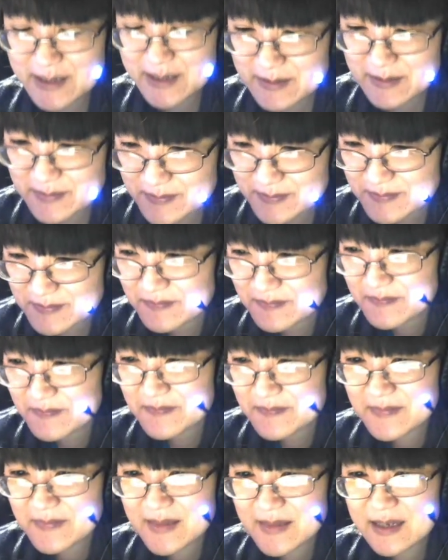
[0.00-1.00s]
so
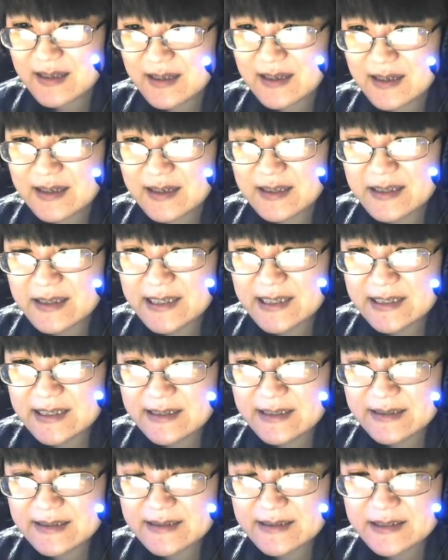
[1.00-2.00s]
much of that like kind of
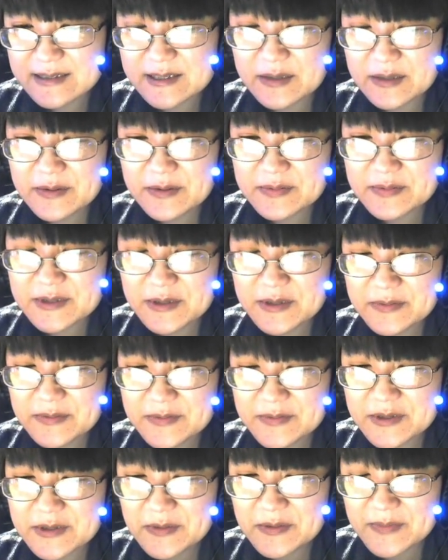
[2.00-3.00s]
reflects like how I
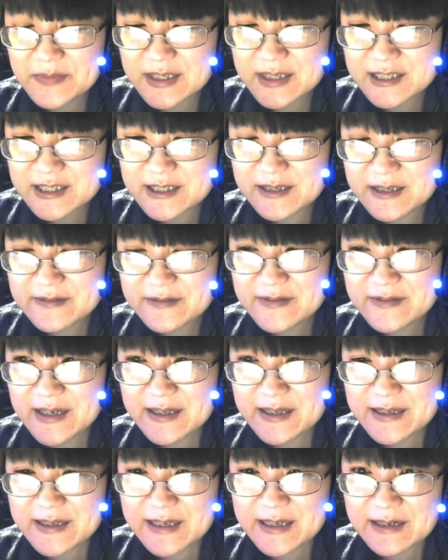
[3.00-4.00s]
see a lot of like
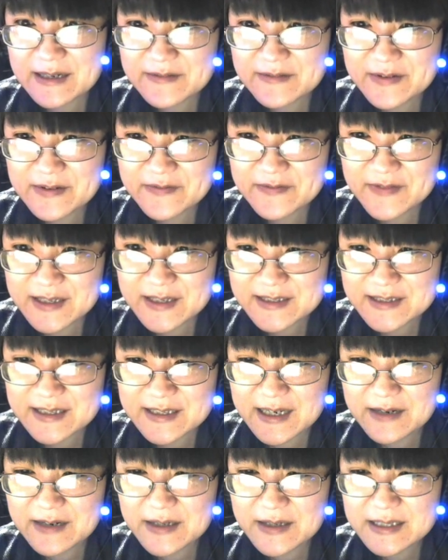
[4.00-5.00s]
the
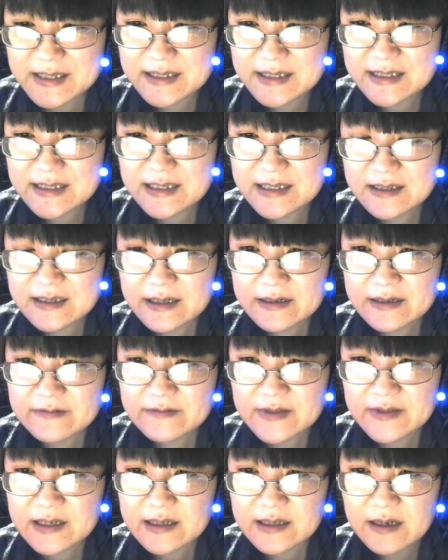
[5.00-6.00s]
way I guess
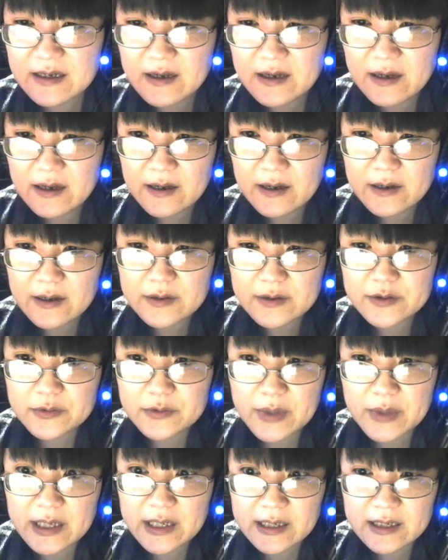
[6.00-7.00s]

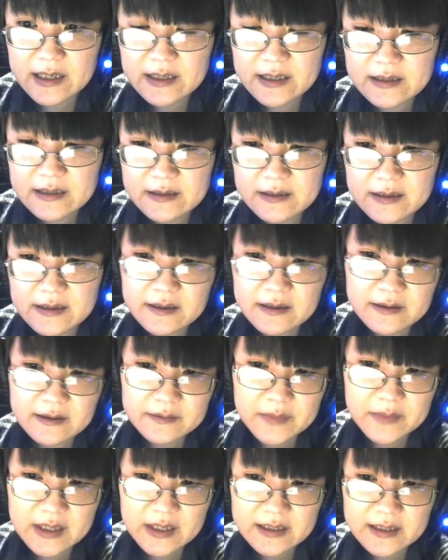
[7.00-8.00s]
civilization deals with
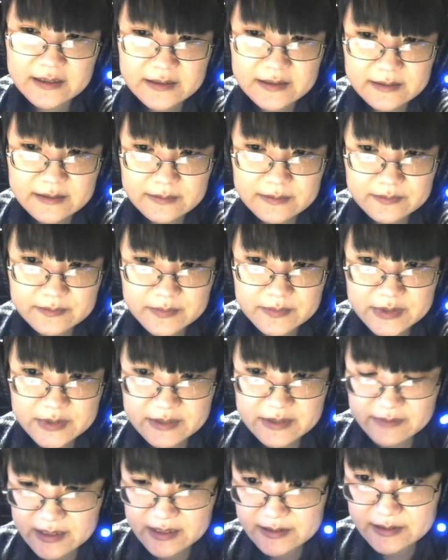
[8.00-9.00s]
conflict and like
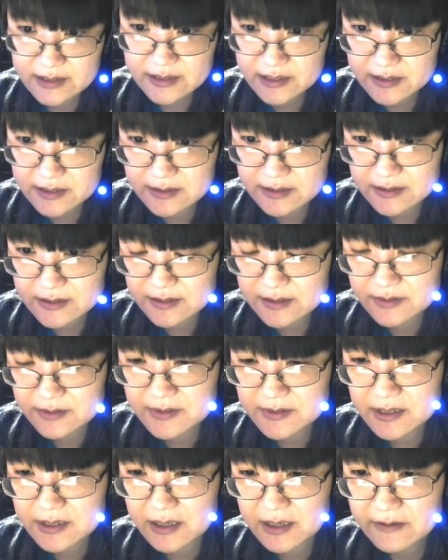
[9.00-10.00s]
problems in general too.
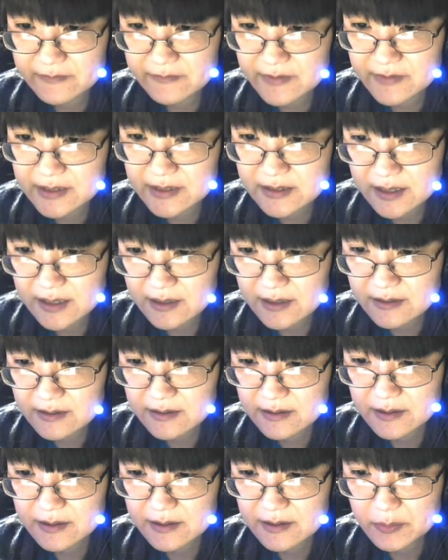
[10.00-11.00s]
It's like these
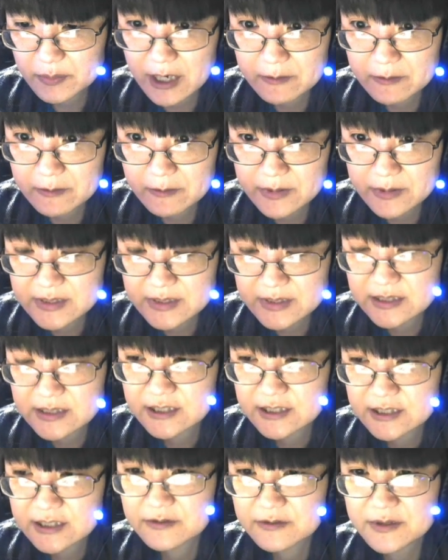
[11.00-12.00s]
big
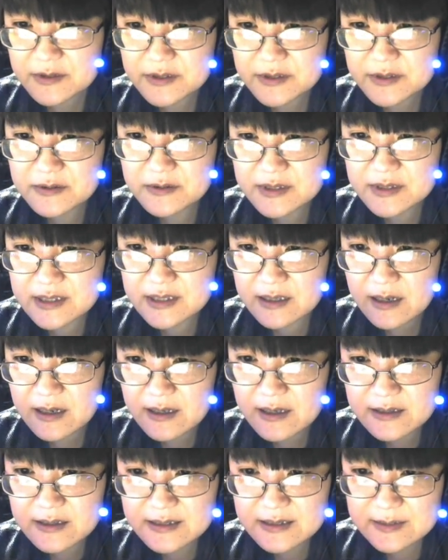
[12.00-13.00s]
existential problems
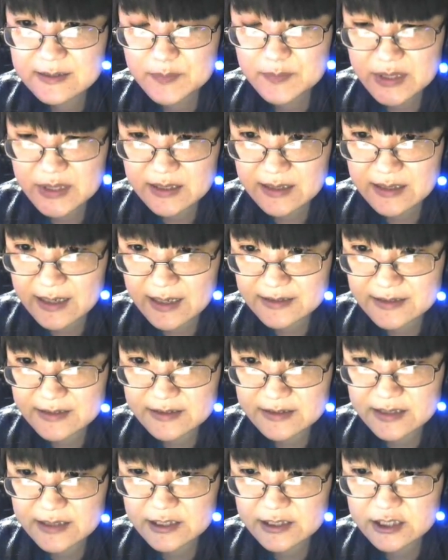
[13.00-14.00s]
that have like
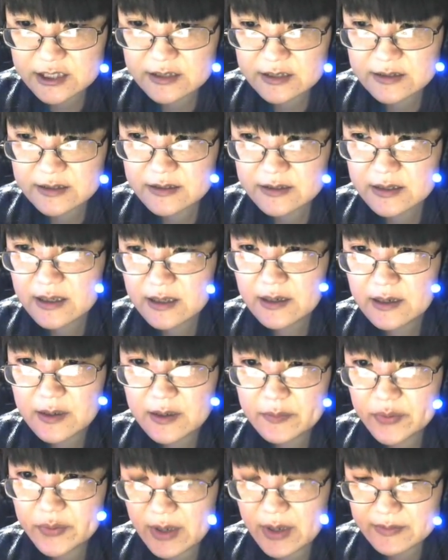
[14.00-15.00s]
long-term effects but unfold
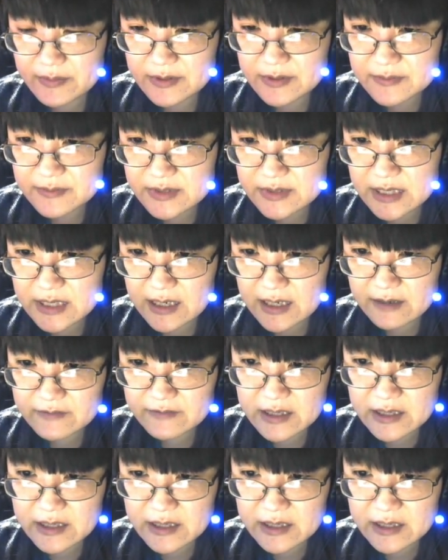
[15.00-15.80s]
very slowly.